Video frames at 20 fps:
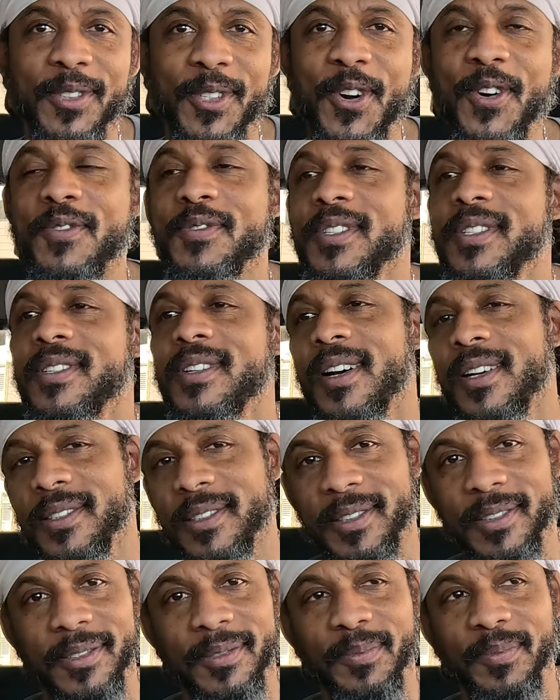over
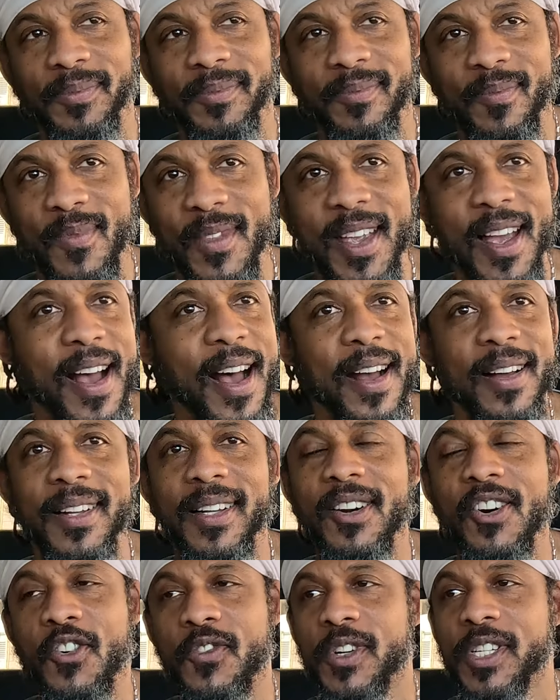chocolate, I,
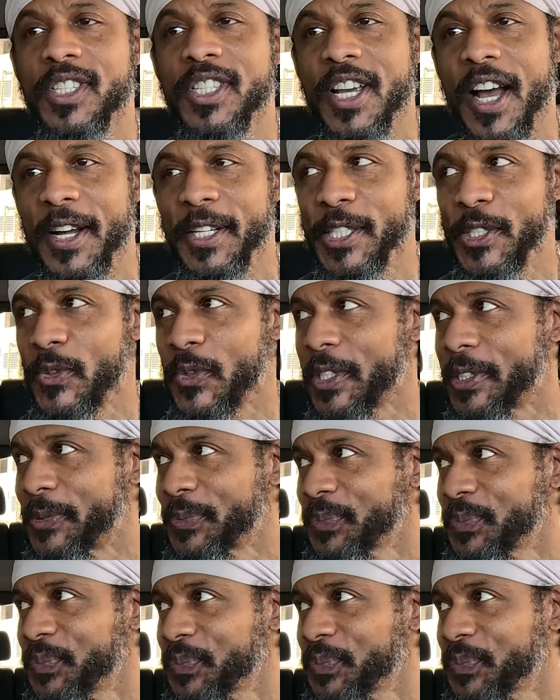over a chocolate one.